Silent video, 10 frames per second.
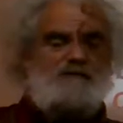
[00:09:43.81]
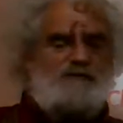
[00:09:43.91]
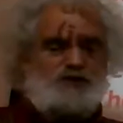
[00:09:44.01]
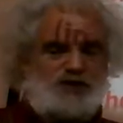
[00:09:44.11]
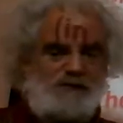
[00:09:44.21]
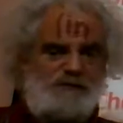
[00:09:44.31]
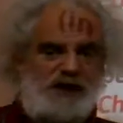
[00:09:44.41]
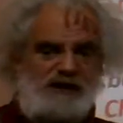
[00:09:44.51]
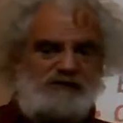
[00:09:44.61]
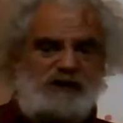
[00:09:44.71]
for some
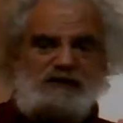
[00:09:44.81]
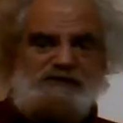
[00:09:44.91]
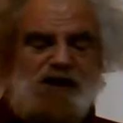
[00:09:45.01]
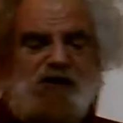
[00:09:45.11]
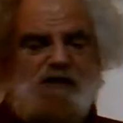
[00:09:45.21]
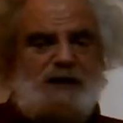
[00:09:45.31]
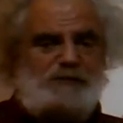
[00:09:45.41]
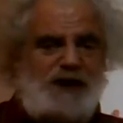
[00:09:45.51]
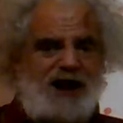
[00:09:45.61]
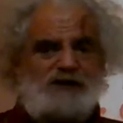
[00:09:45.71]
things, it's not all that
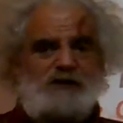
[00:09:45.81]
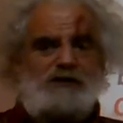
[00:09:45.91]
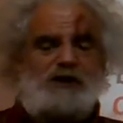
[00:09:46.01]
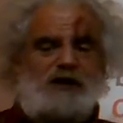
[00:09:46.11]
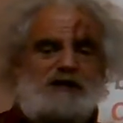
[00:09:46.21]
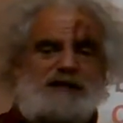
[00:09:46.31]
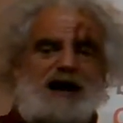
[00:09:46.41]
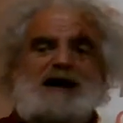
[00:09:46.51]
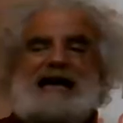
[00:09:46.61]
practical. Now,